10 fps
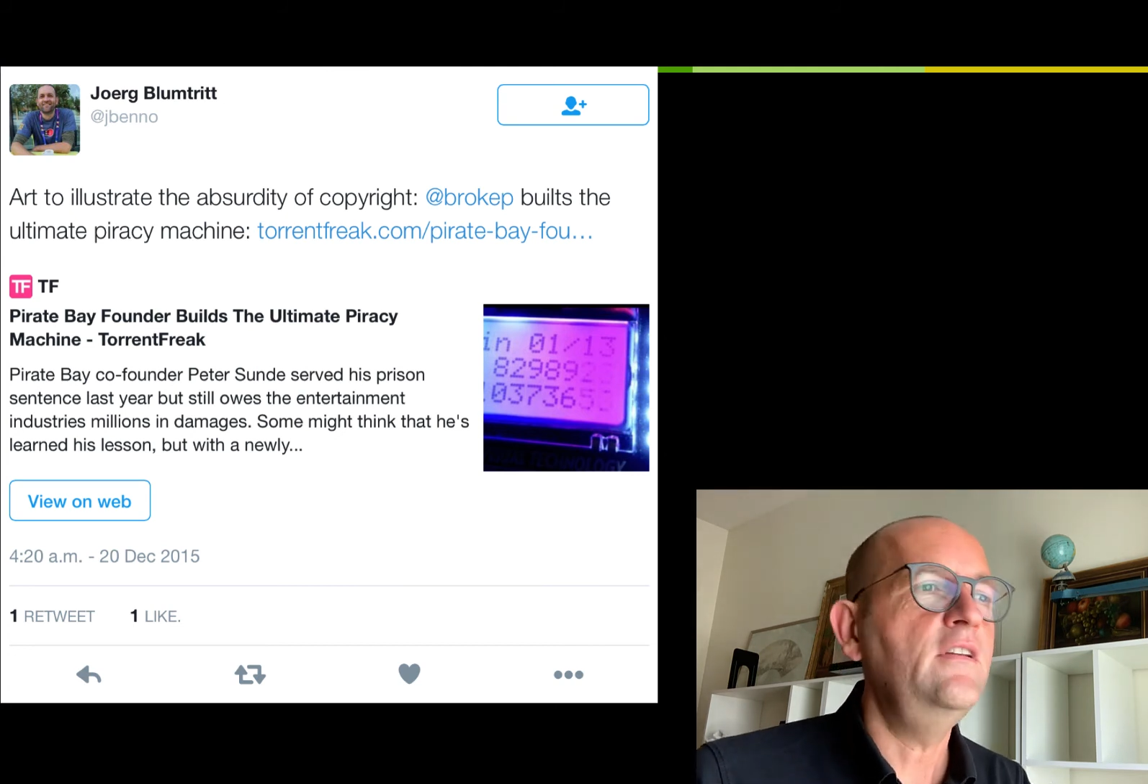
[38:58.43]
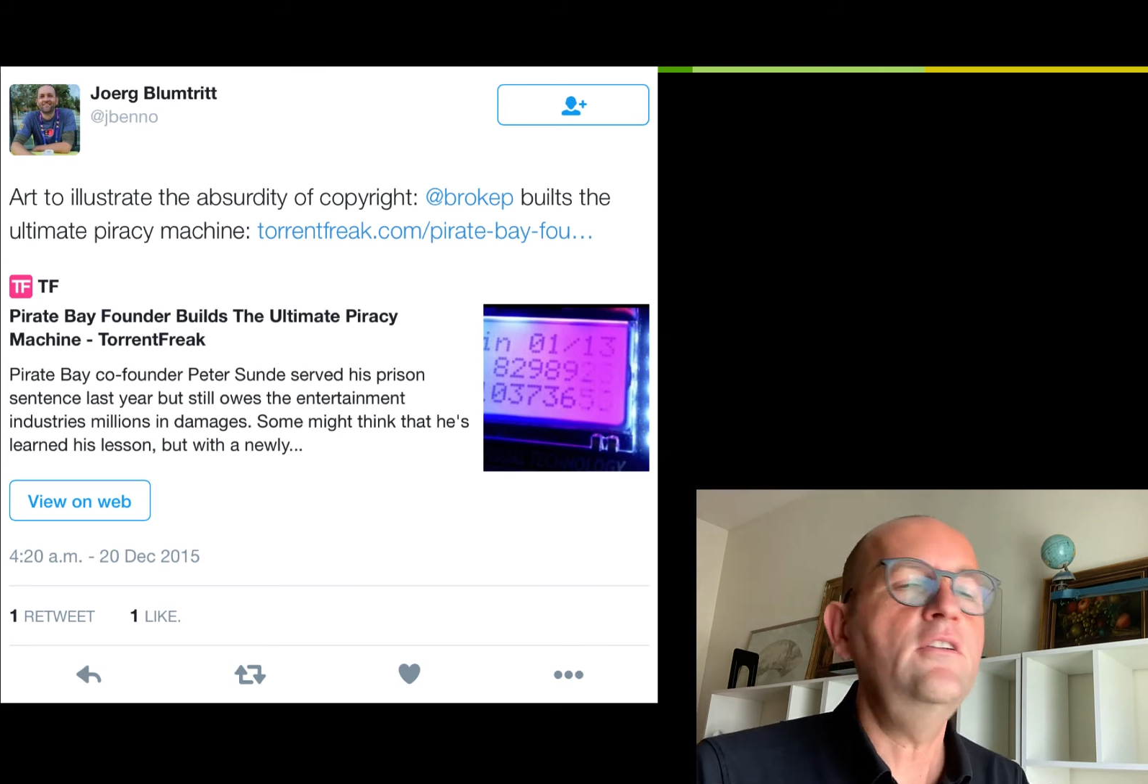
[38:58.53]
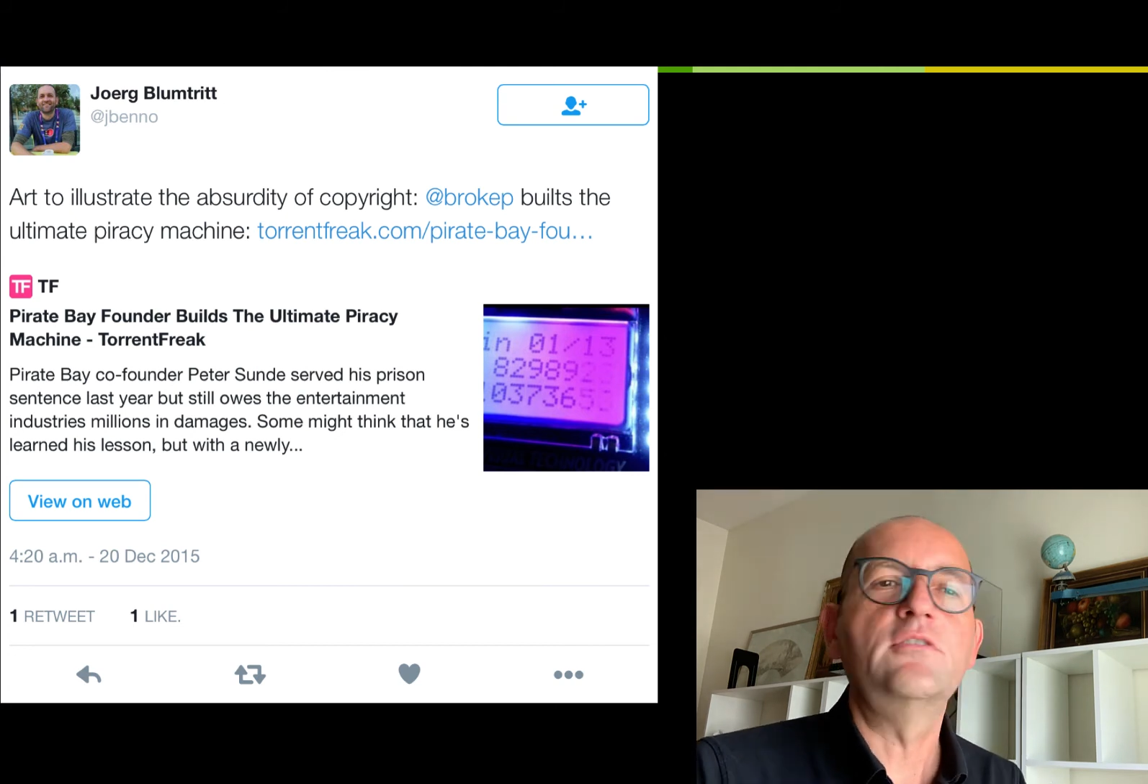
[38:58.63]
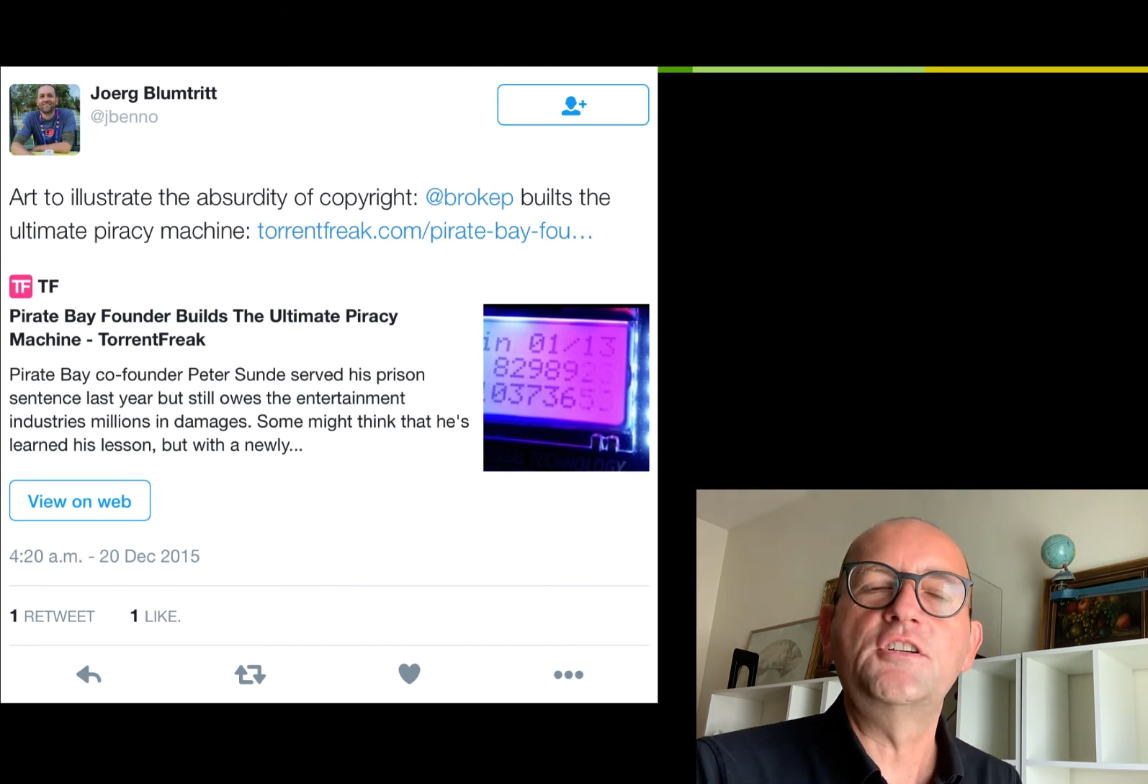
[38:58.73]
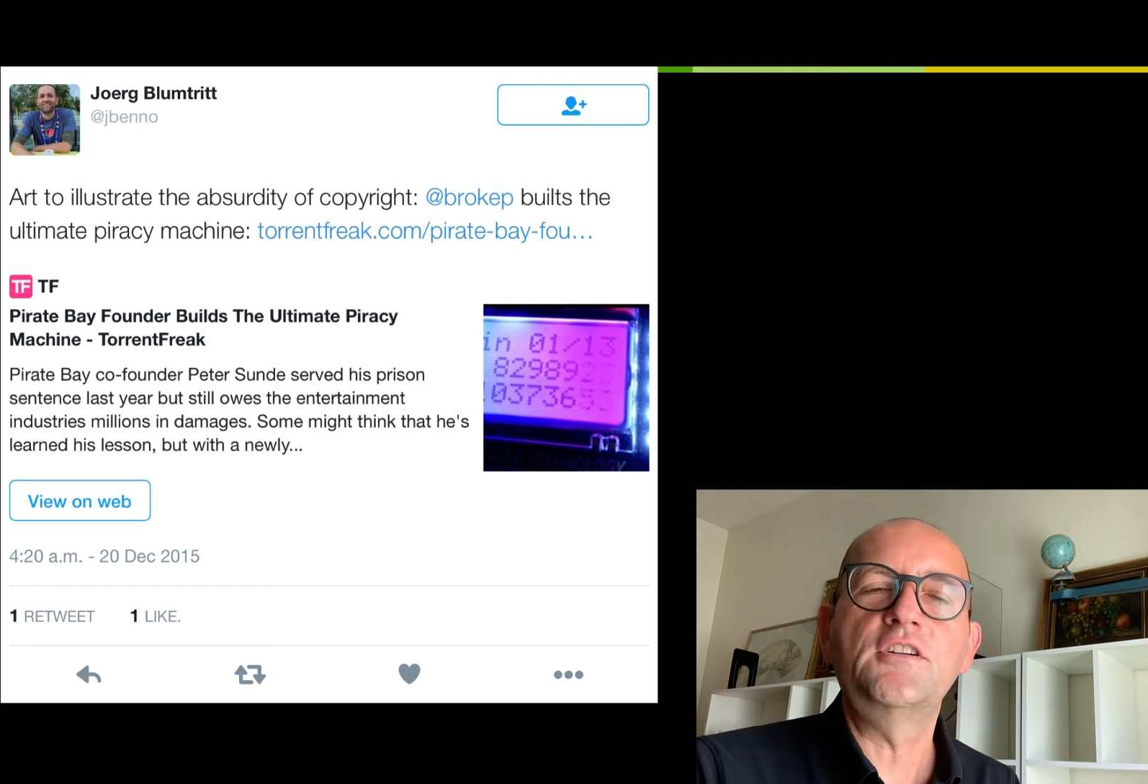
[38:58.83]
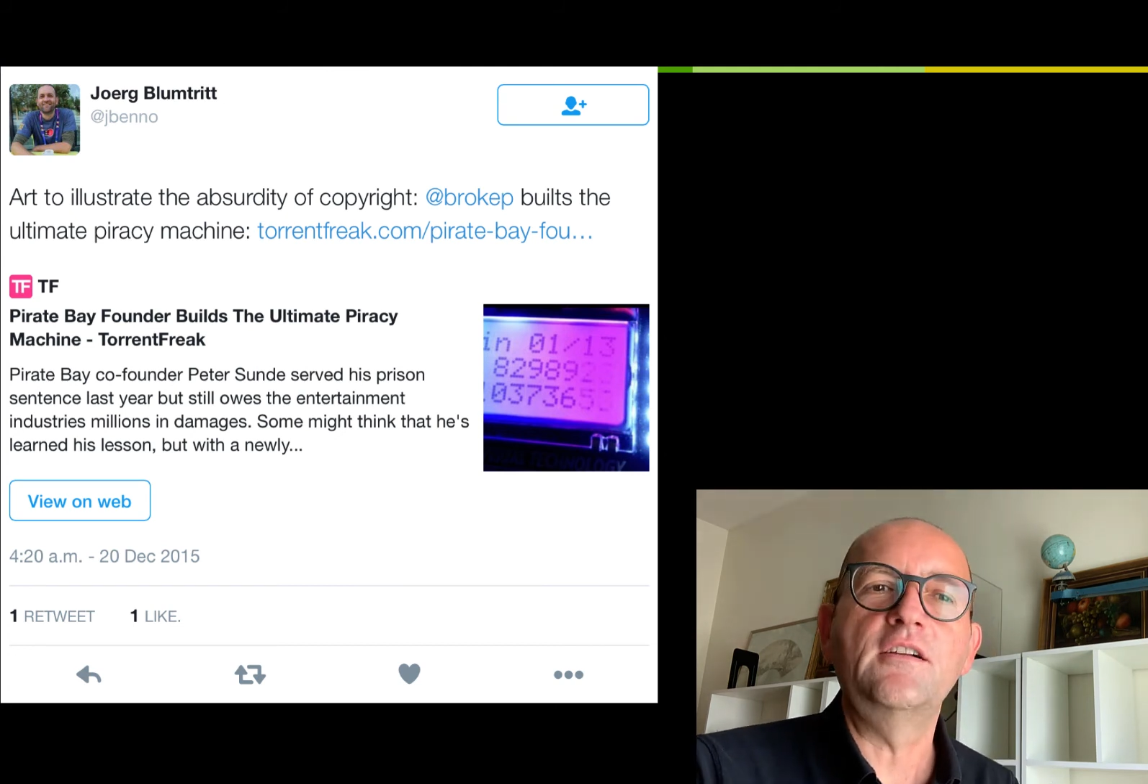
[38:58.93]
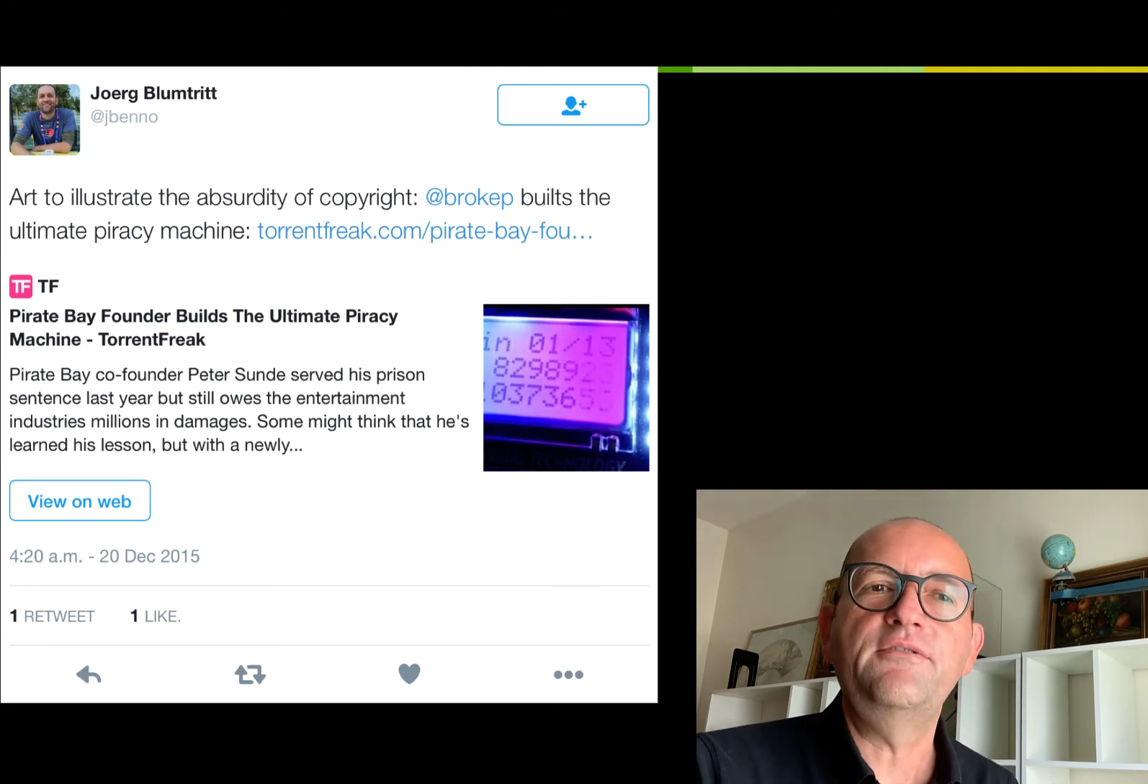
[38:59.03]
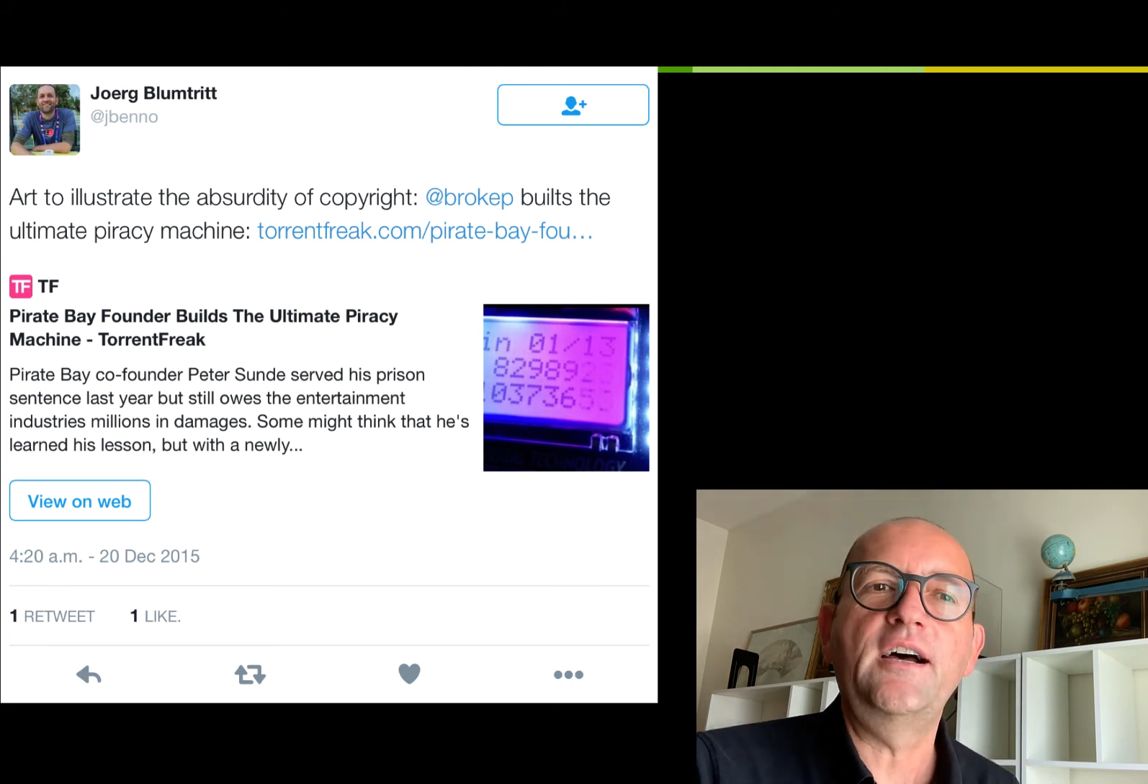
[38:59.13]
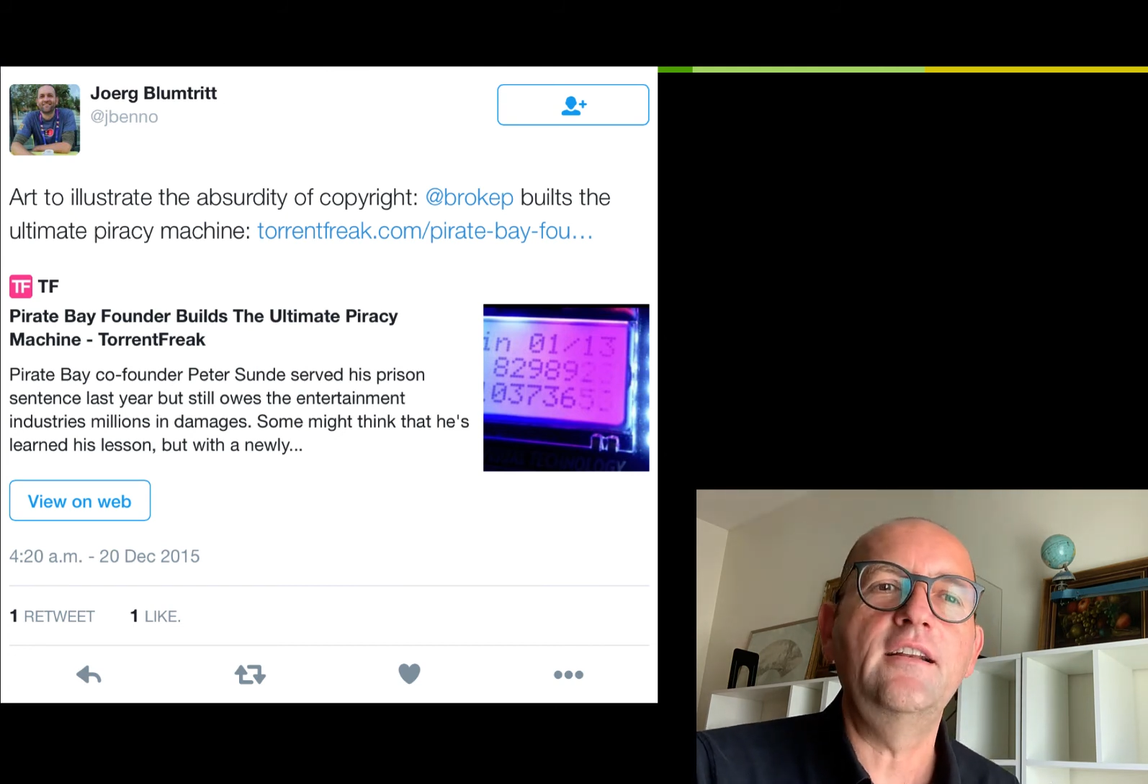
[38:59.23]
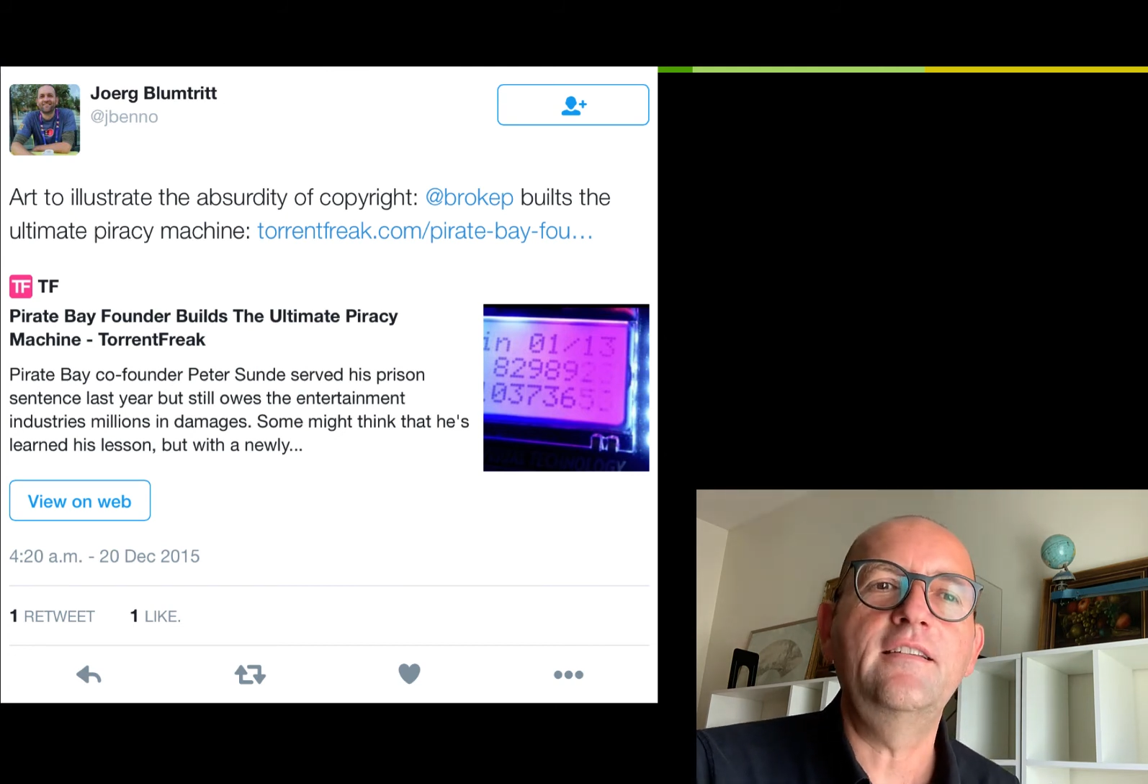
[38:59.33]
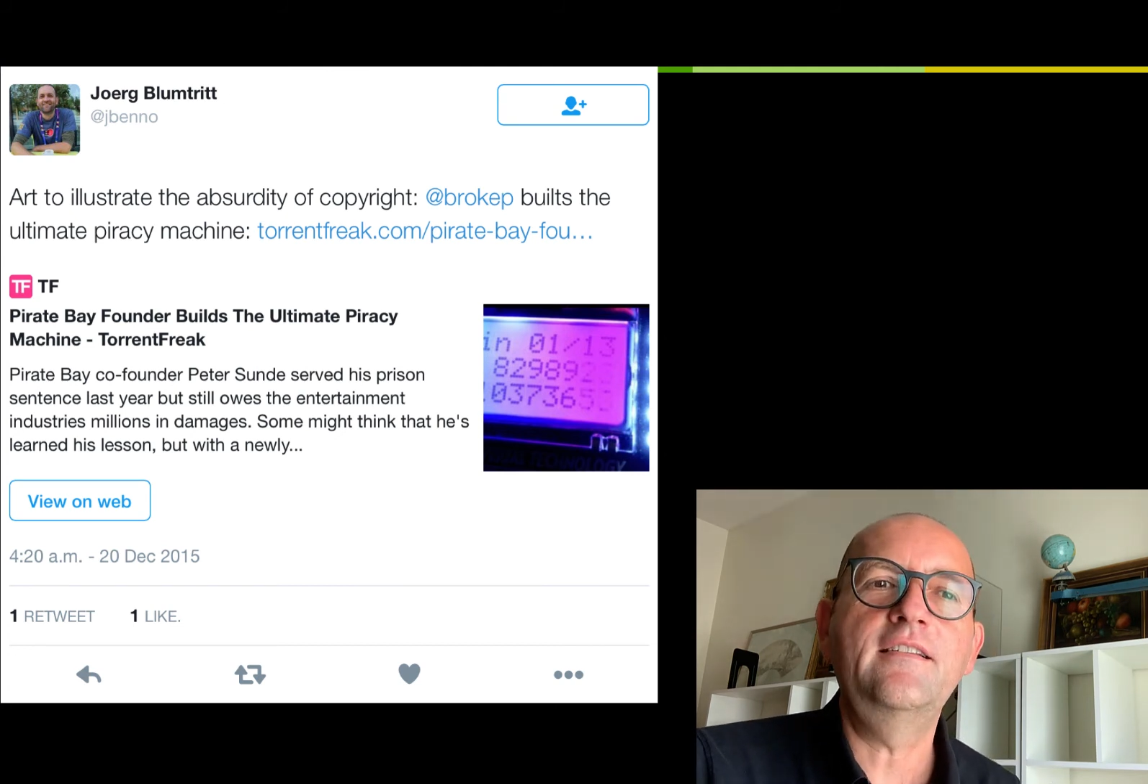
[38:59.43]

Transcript: the original file is